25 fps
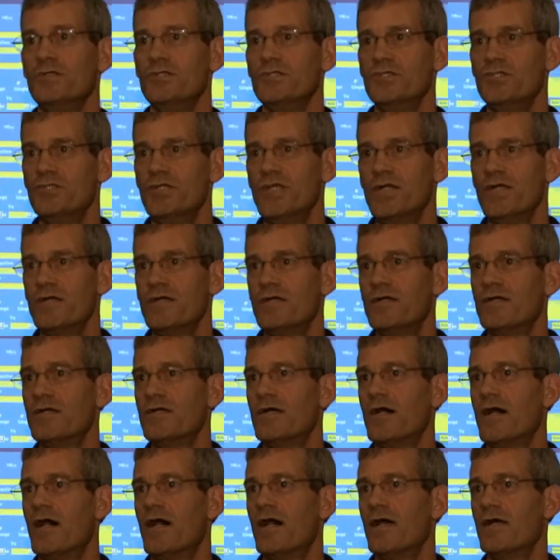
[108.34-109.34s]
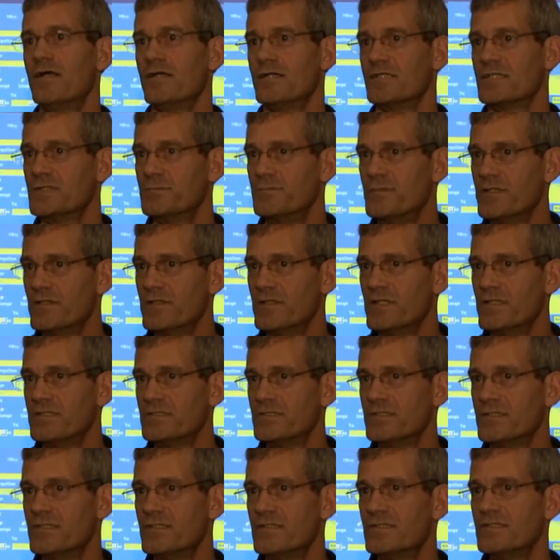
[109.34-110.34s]
is share our
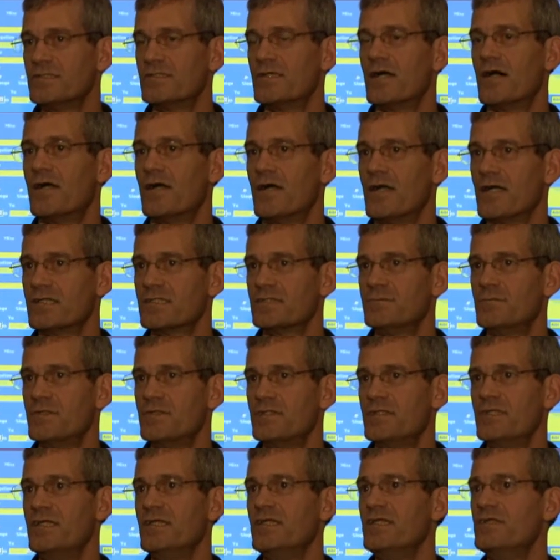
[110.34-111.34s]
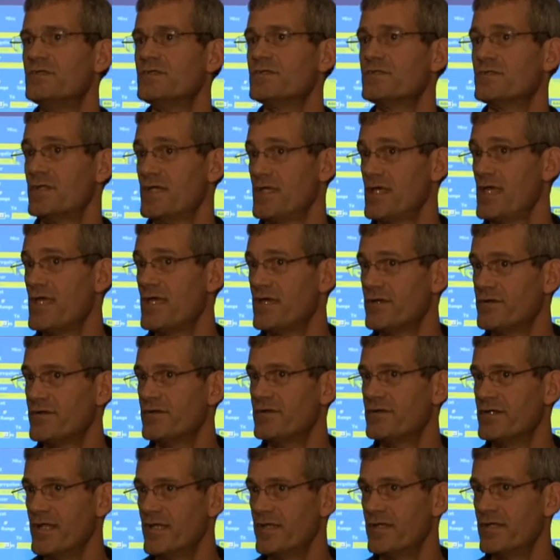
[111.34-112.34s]
experiences, our expertise, and
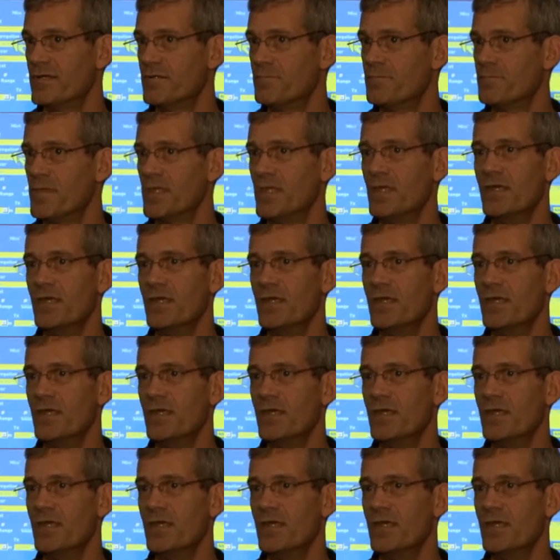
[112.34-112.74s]
our data.